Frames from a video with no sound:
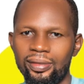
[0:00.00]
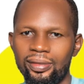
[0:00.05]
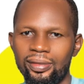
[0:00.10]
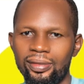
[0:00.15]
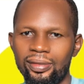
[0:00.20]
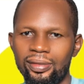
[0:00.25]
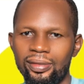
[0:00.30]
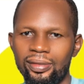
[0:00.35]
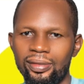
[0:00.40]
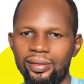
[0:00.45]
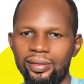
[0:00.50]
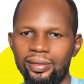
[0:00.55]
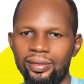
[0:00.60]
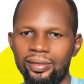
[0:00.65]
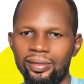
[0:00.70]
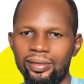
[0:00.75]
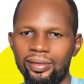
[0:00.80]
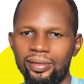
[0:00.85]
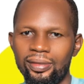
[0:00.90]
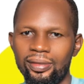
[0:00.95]

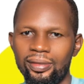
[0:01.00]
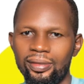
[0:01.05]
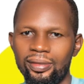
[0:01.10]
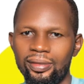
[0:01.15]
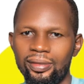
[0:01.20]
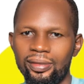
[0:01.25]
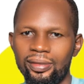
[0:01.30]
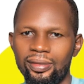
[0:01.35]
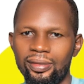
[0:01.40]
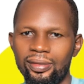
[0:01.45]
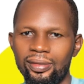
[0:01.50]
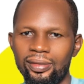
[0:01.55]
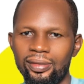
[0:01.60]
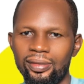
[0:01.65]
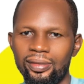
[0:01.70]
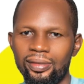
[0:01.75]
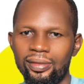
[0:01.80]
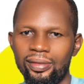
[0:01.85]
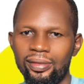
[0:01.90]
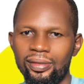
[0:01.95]

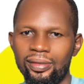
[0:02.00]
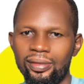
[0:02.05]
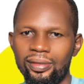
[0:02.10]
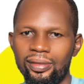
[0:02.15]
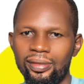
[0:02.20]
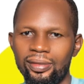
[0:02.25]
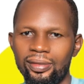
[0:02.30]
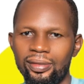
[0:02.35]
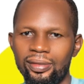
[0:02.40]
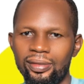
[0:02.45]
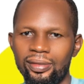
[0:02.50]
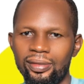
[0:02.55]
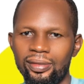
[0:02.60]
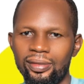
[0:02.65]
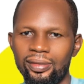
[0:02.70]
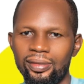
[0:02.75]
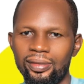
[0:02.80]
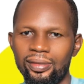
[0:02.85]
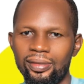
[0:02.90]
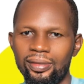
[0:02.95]

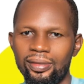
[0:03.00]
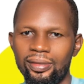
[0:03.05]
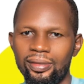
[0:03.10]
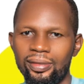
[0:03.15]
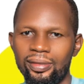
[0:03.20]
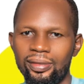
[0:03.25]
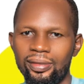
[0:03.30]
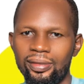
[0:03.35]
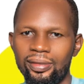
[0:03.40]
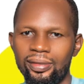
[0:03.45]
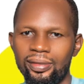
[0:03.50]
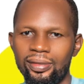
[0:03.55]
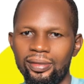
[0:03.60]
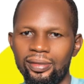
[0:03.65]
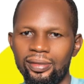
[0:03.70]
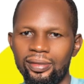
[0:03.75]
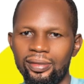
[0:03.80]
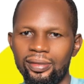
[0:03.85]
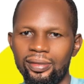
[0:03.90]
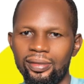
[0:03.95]

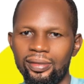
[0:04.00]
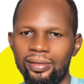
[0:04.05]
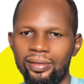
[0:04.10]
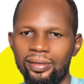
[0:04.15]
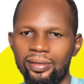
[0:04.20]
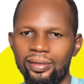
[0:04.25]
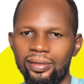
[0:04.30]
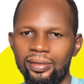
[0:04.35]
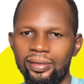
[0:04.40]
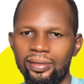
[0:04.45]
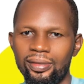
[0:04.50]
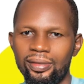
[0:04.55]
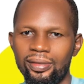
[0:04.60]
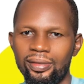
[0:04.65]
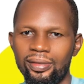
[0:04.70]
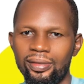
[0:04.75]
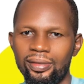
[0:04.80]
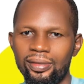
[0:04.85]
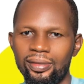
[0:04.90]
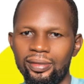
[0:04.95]

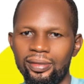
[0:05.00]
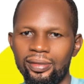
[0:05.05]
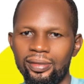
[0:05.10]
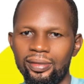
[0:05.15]
Nobody speaks.